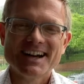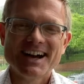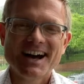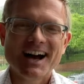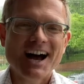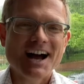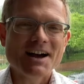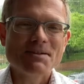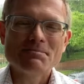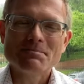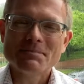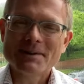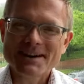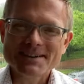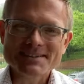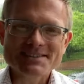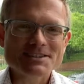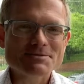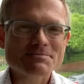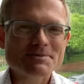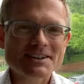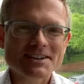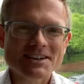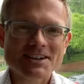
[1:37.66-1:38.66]
I must
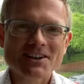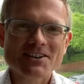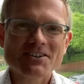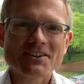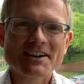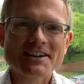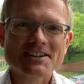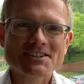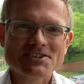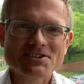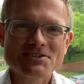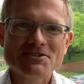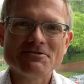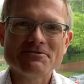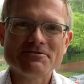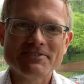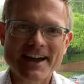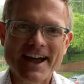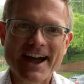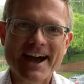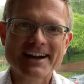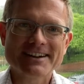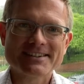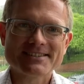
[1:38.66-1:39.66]
have been going too
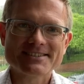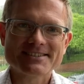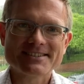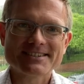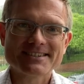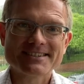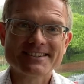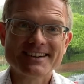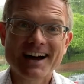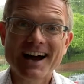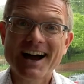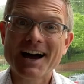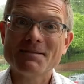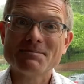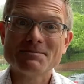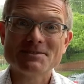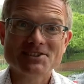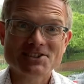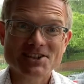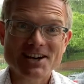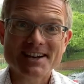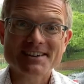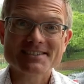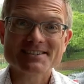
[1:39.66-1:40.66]
fast. I'm
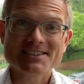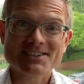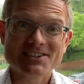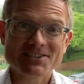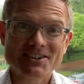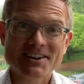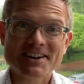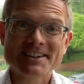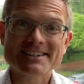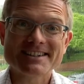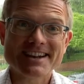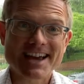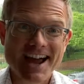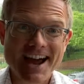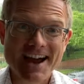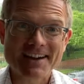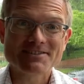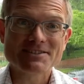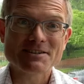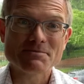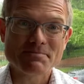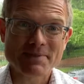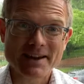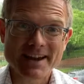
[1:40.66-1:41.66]
just going to
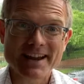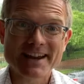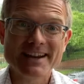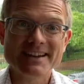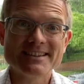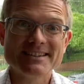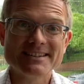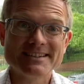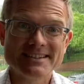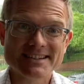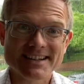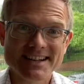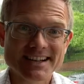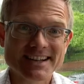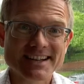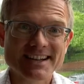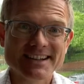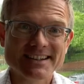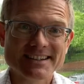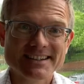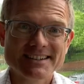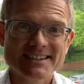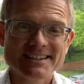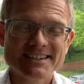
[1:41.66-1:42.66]
have to pay the
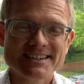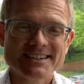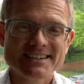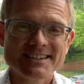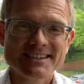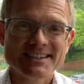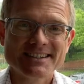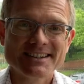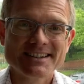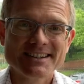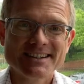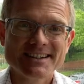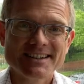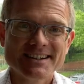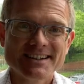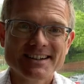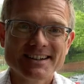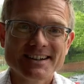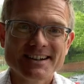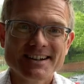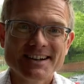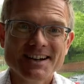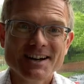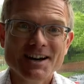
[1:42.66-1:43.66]
ticket.
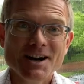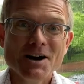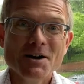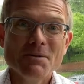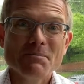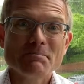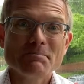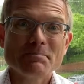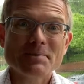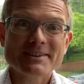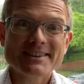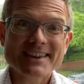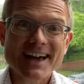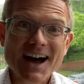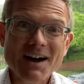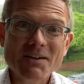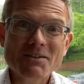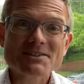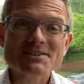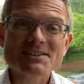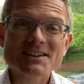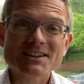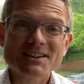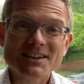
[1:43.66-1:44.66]
But that
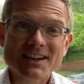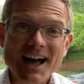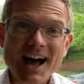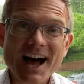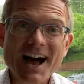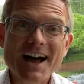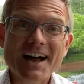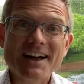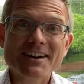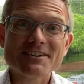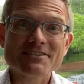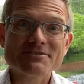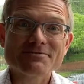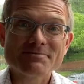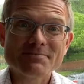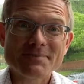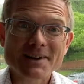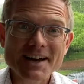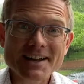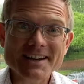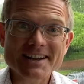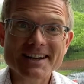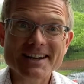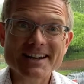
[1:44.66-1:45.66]
was a lot of
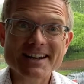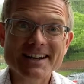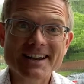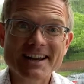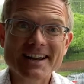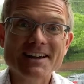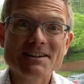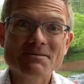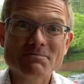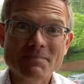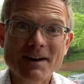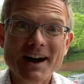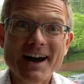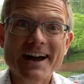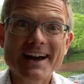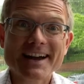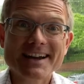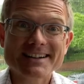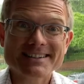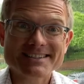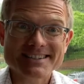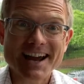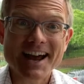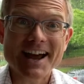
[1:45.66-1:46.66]
money in
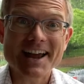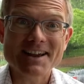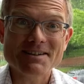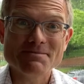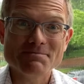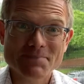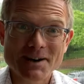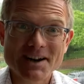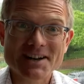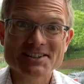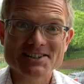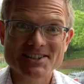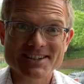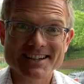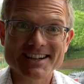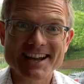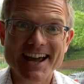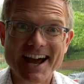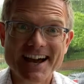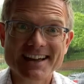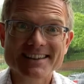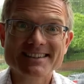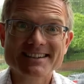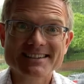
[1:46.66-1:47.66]
my tight budget
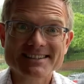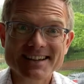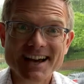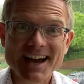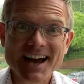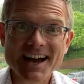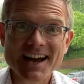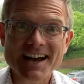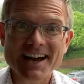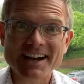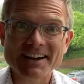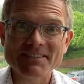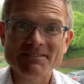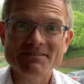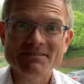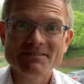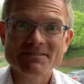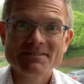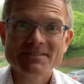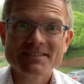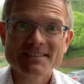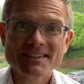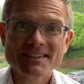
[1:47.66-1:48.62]
at the time.